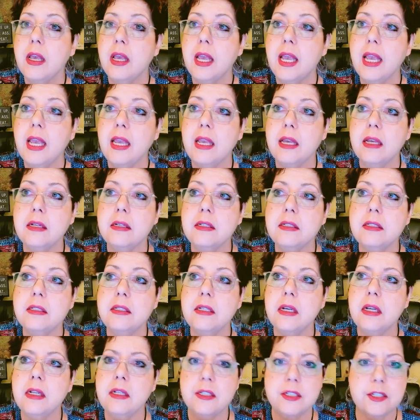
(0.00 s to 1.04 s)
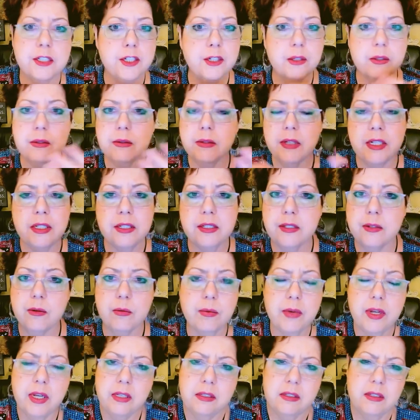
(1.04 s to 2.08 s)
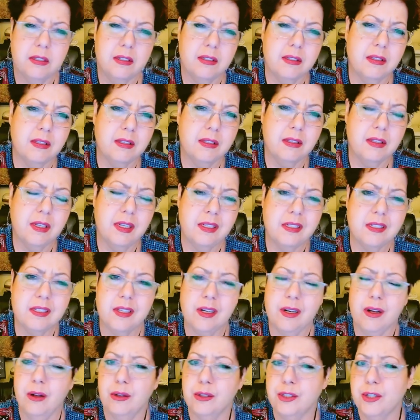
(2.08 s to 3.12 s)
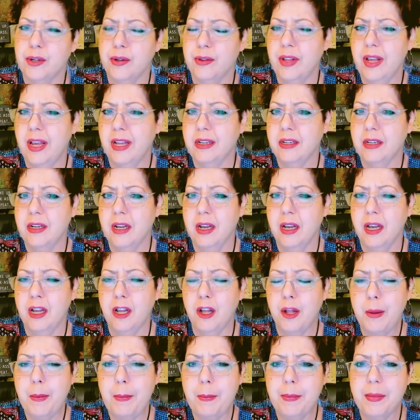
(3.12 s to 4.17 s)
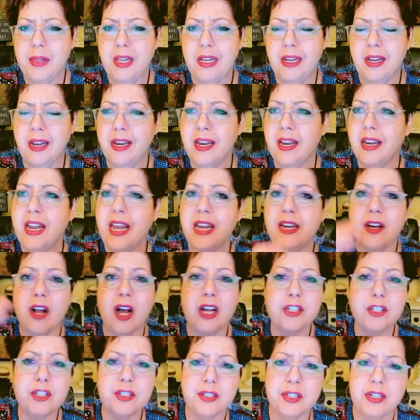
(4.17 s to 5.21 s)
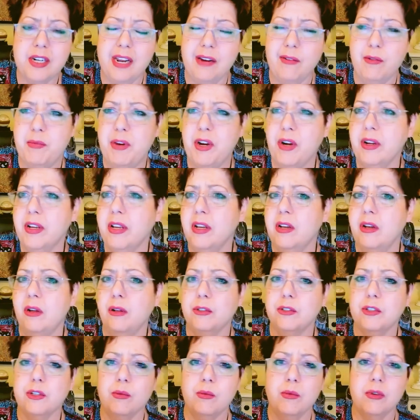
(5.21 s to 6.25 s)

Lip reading: And it's the culture that, and not just the Native American culture.